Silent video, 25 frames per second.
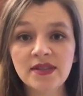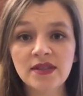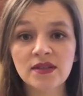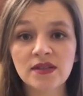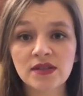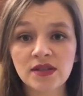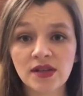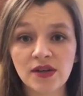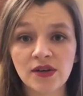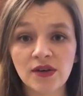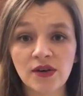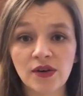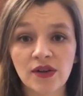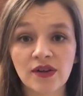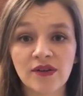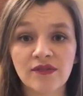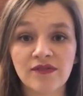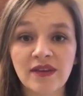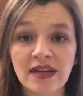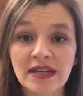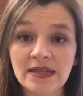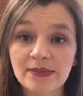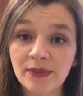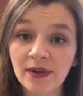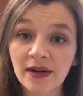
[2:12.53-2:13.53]
So you can go to the
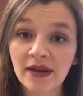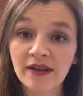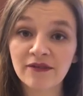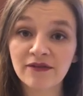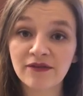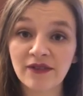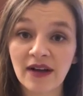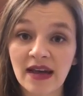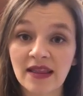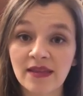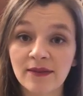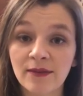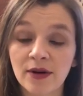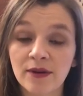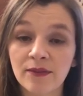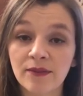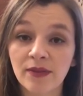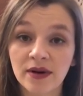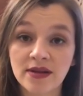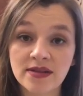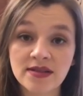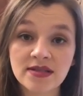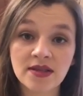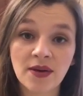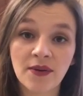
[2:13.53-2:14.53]
Facebook and find them on
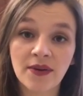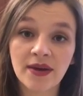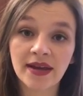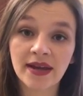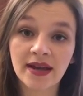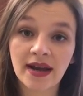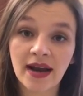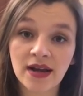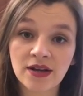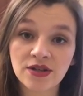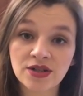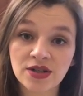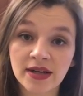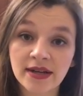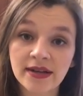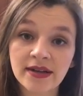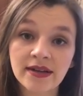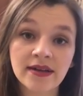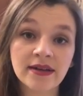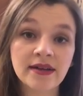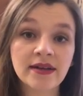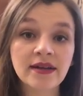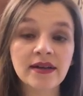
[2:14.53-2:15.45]
Byrne Sewing Connection,